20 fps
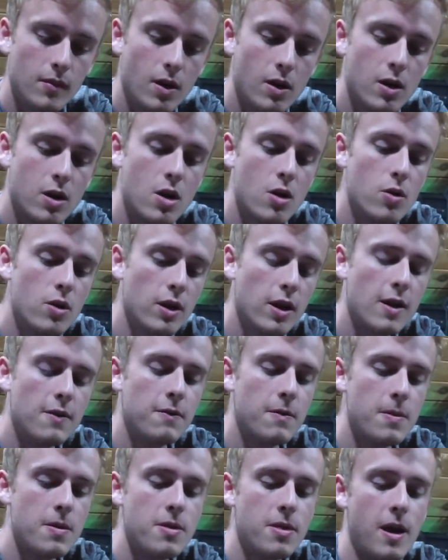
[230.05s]
looking at it
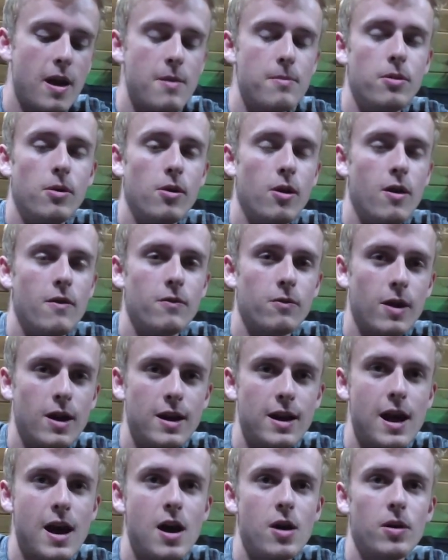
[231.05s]
from the standpoint of right
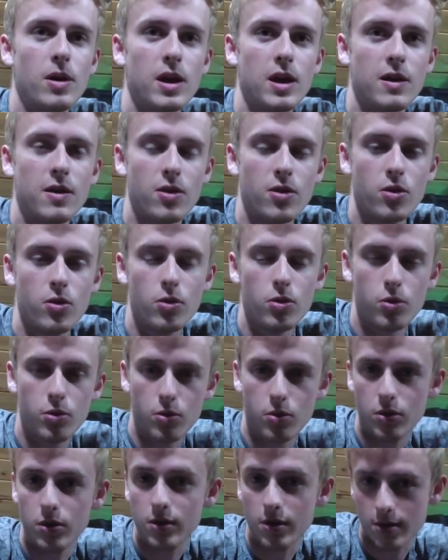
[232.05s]
now, it's
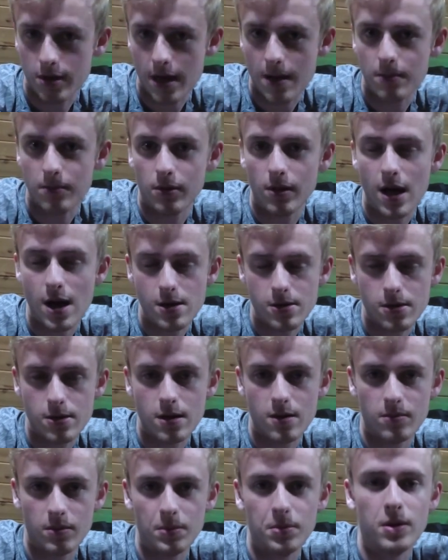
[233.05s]
last
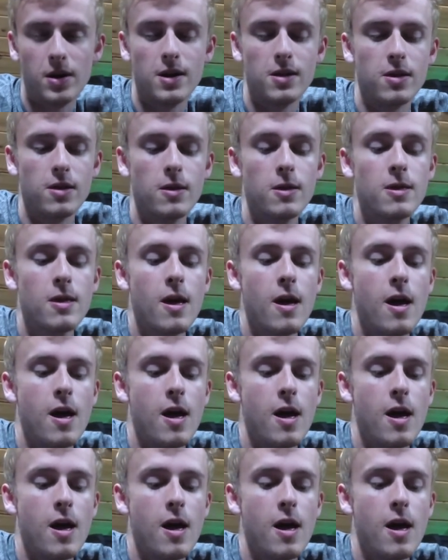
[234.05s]
December prices,